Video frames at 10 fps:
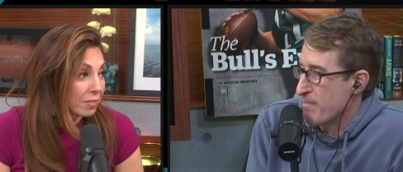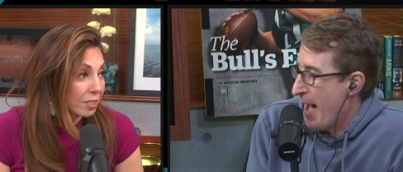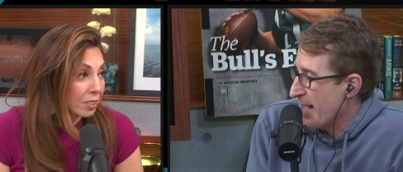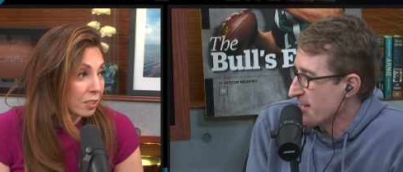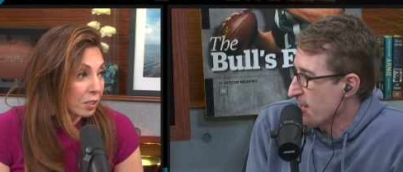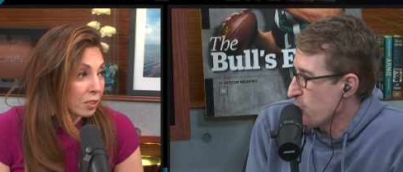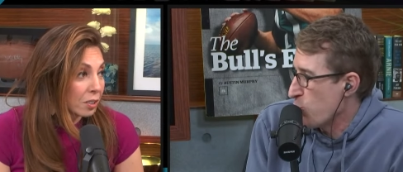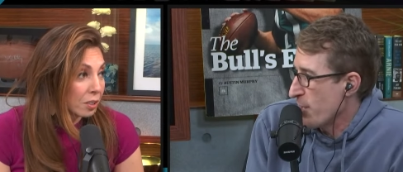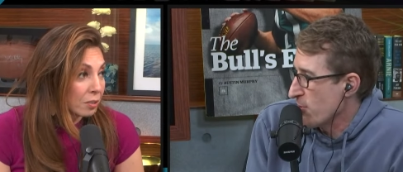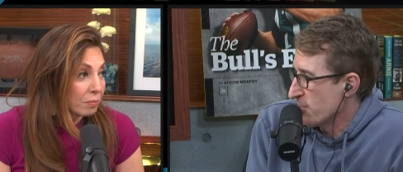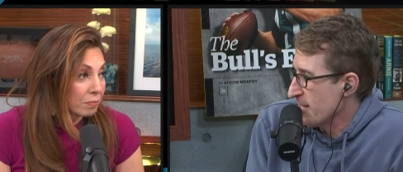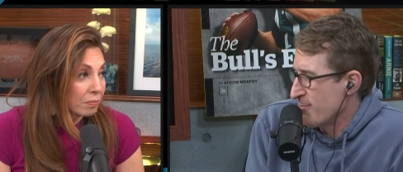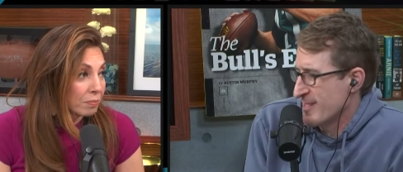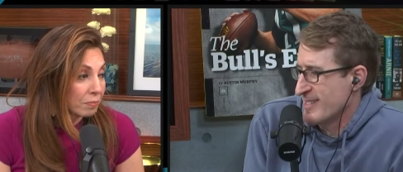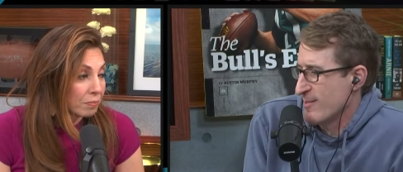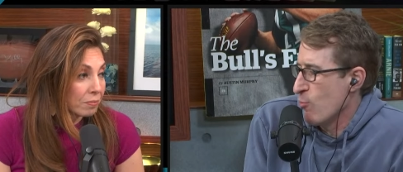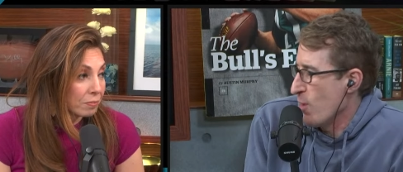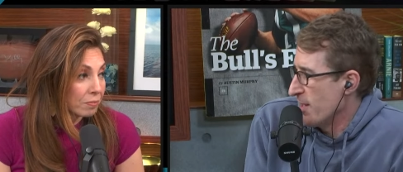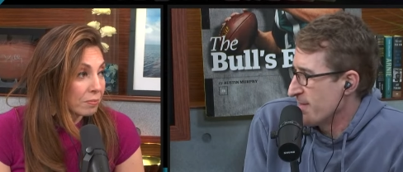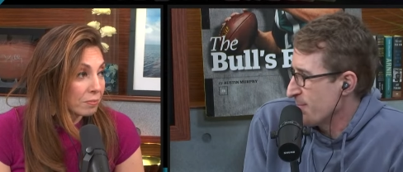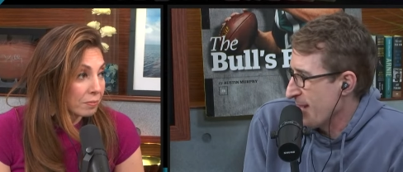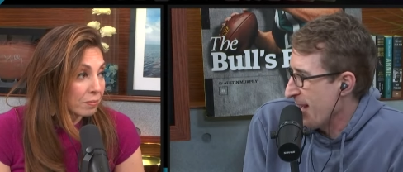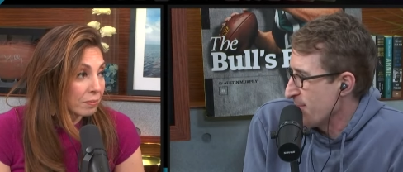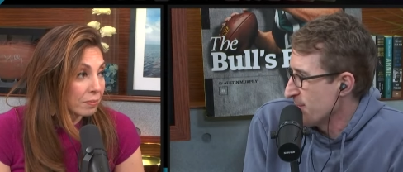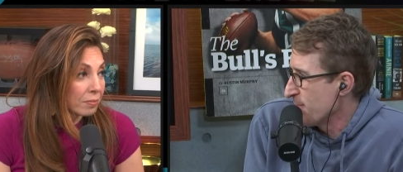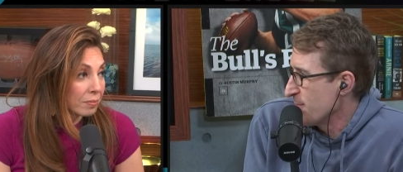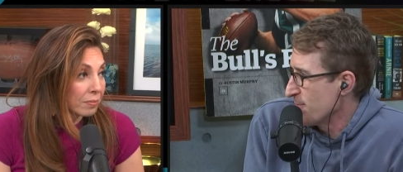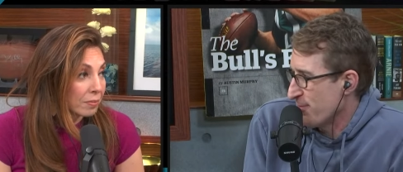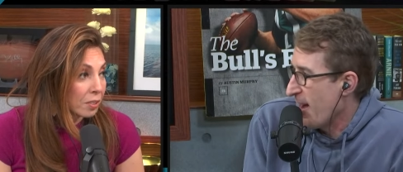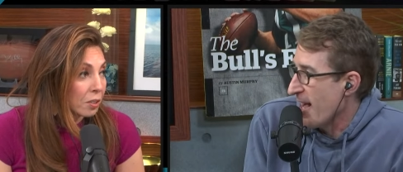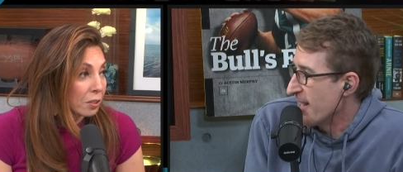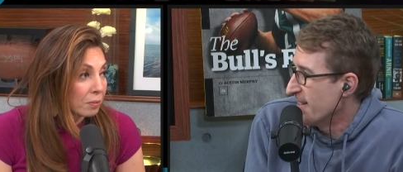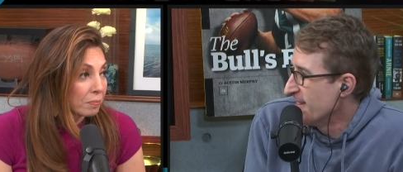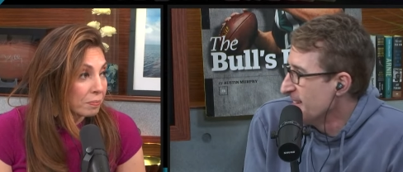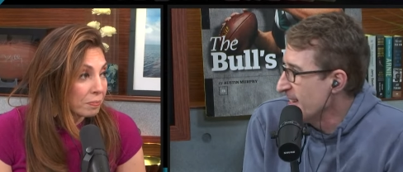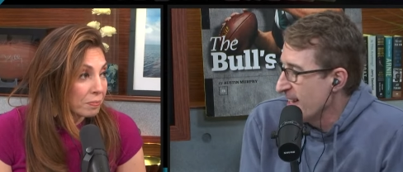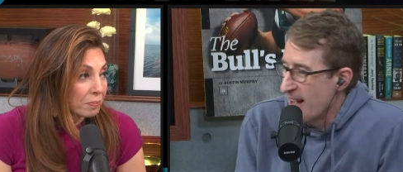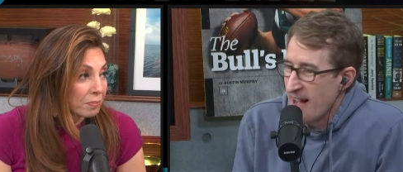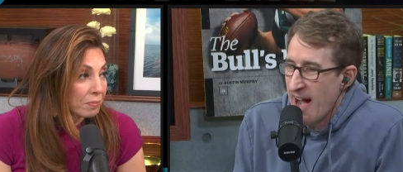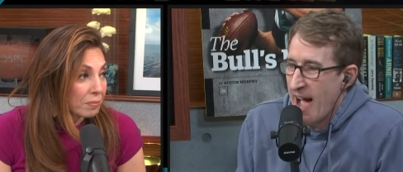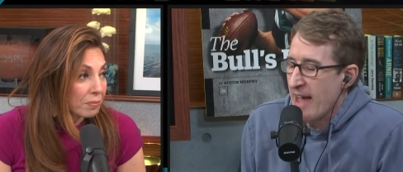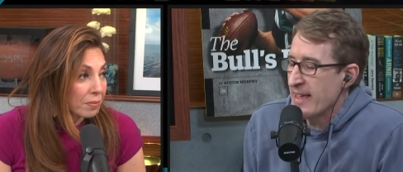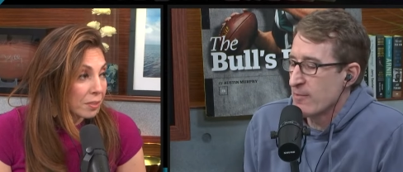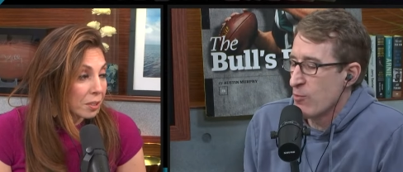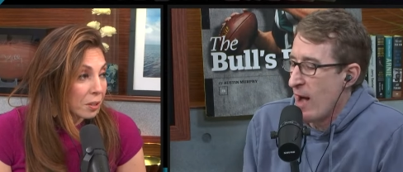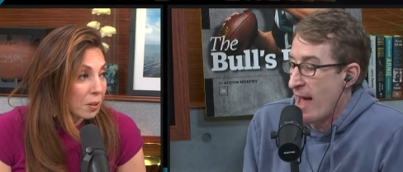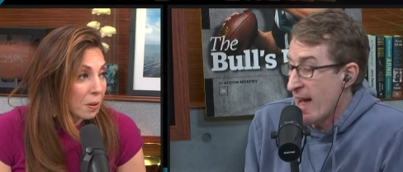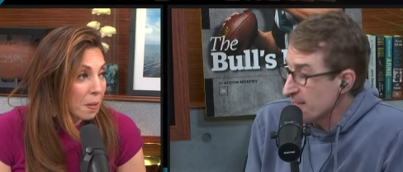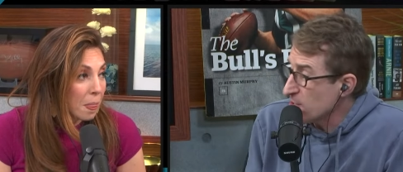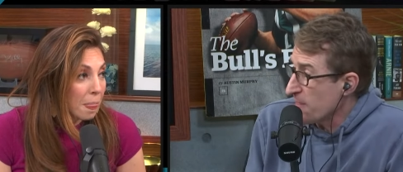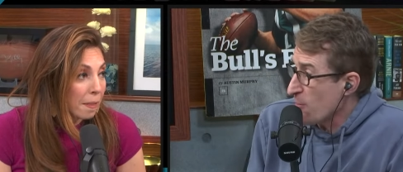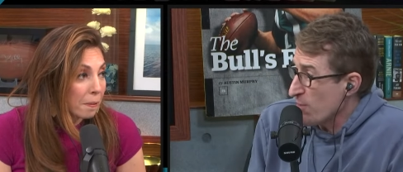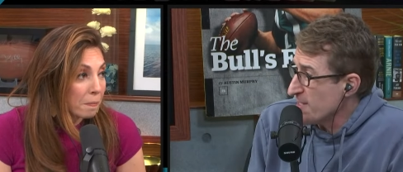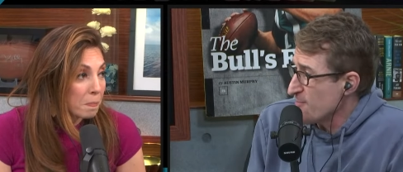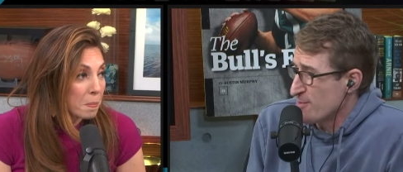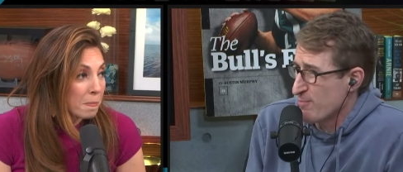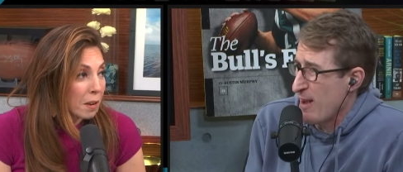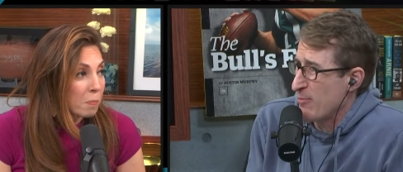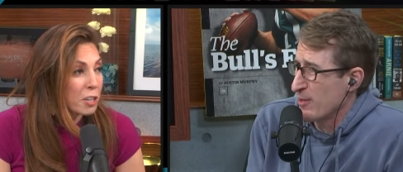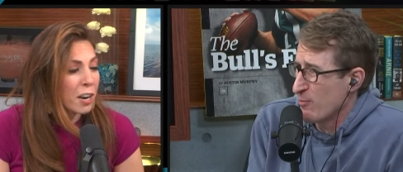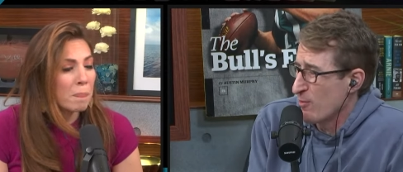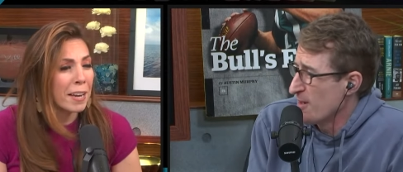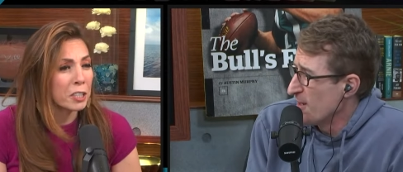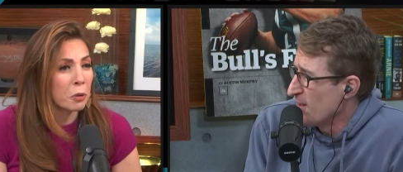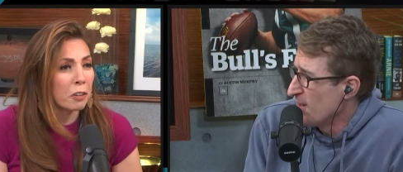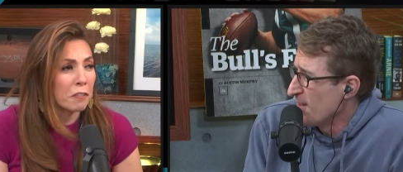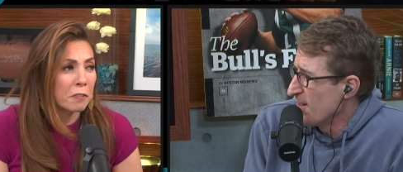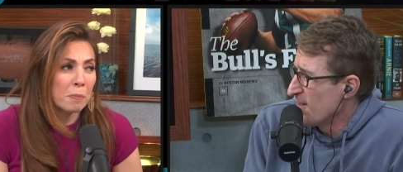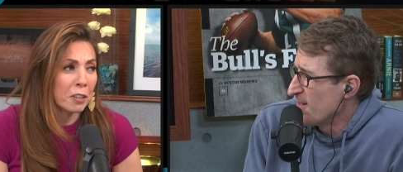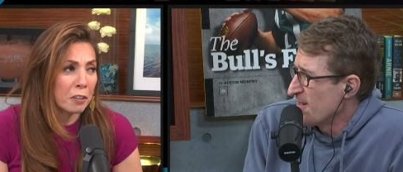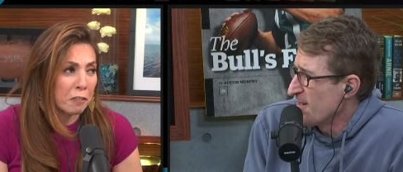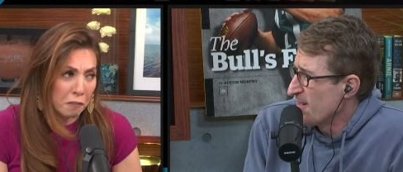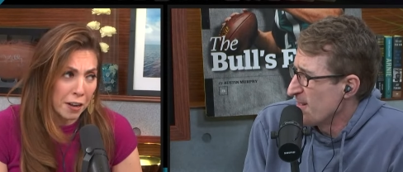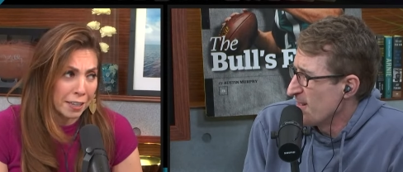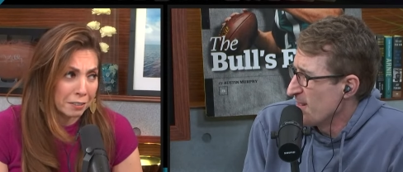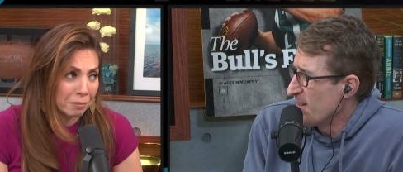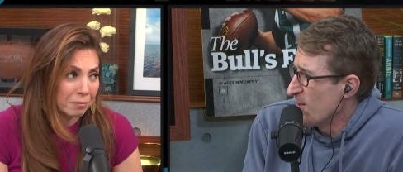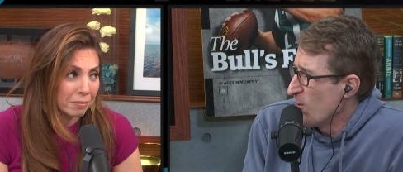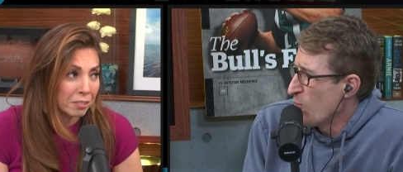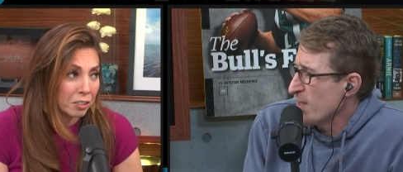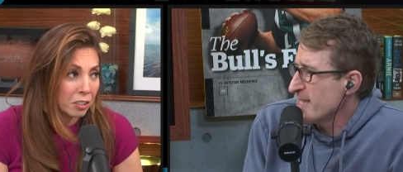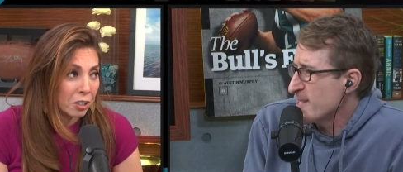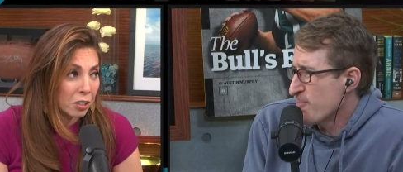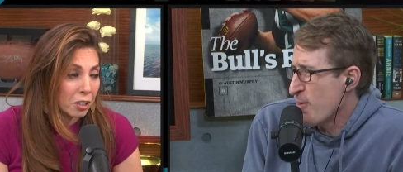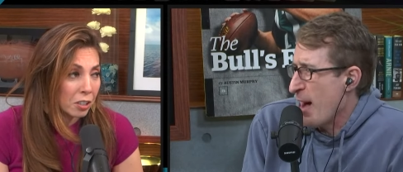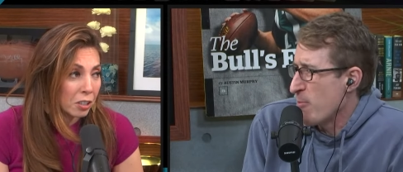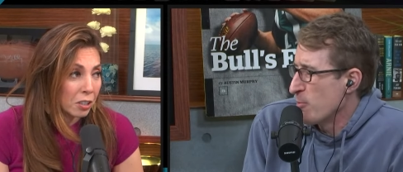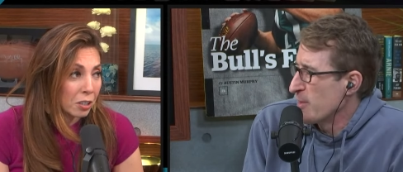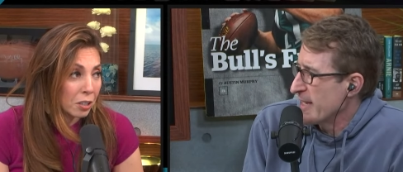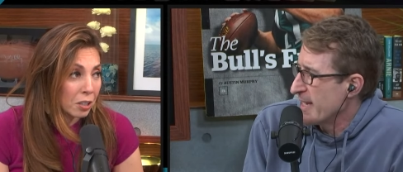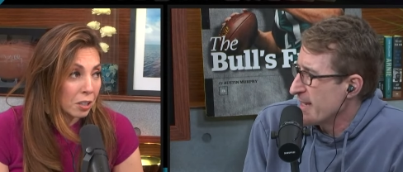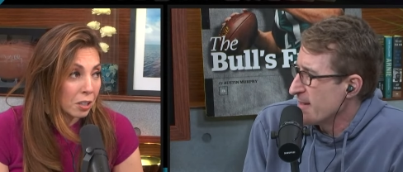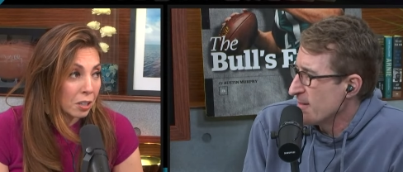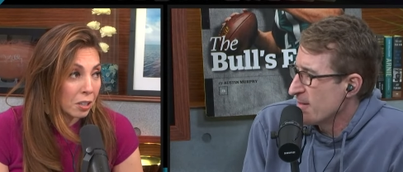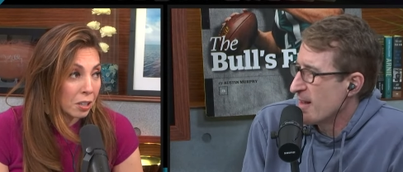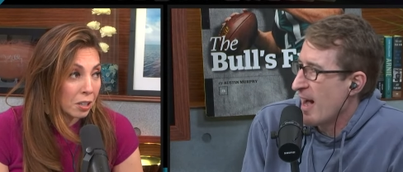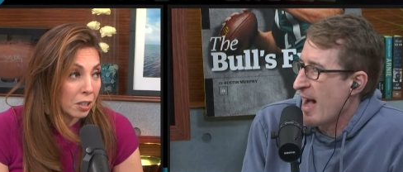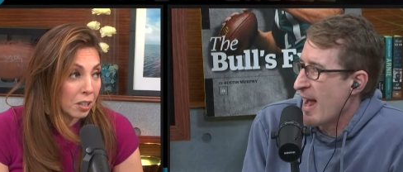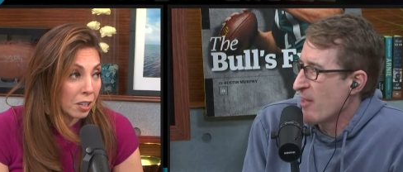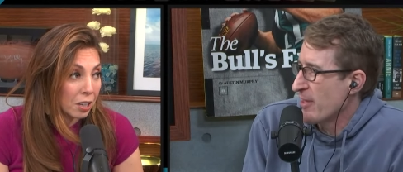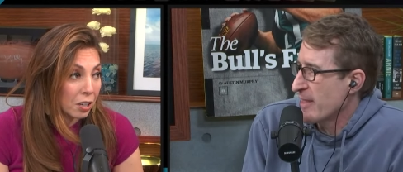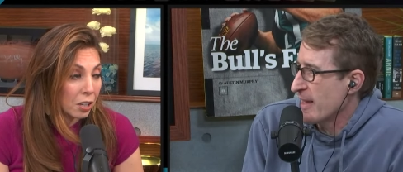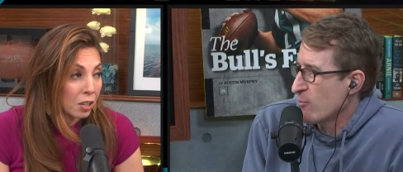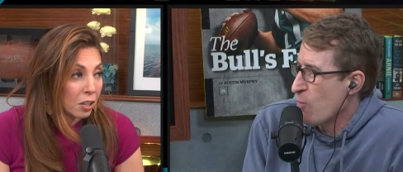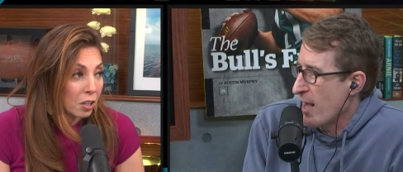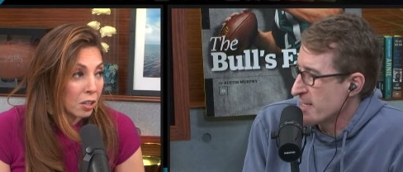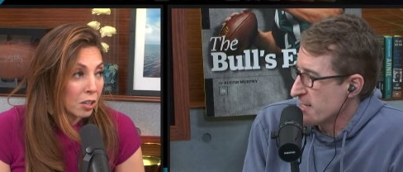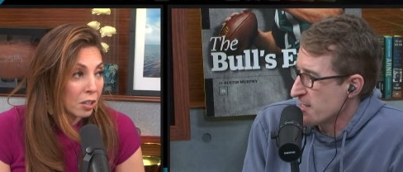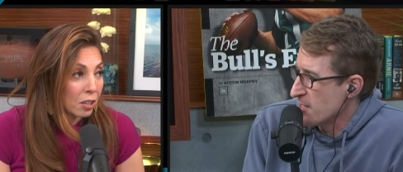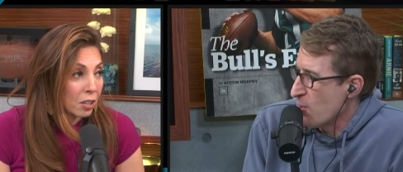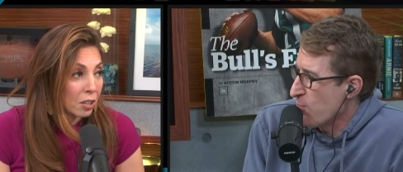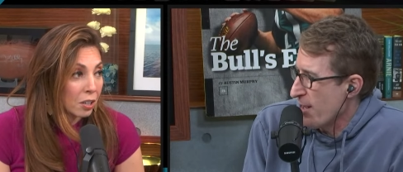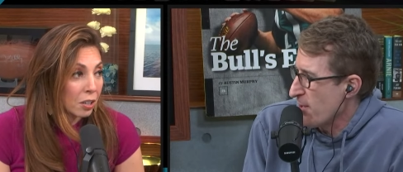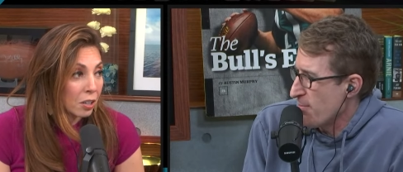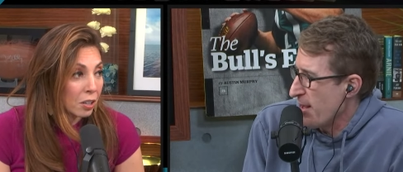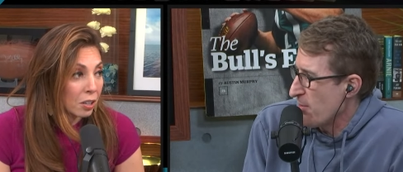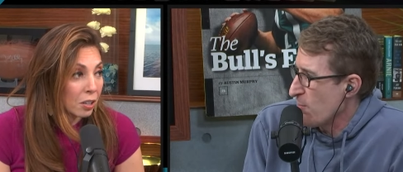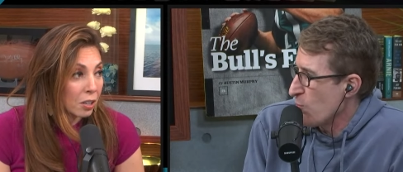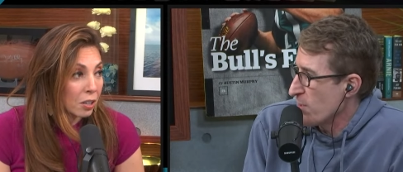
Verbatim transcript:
Speaker 1: banged up, weird team, and still won some games. I mean, he was fine. I, I think, and I also think Wilson was probably.
Speaker 2: But you're not paying two hundred fifty million dollars for fine.
Speaker 1: Wilson's probably. I don't think like Watson is a no brainer better than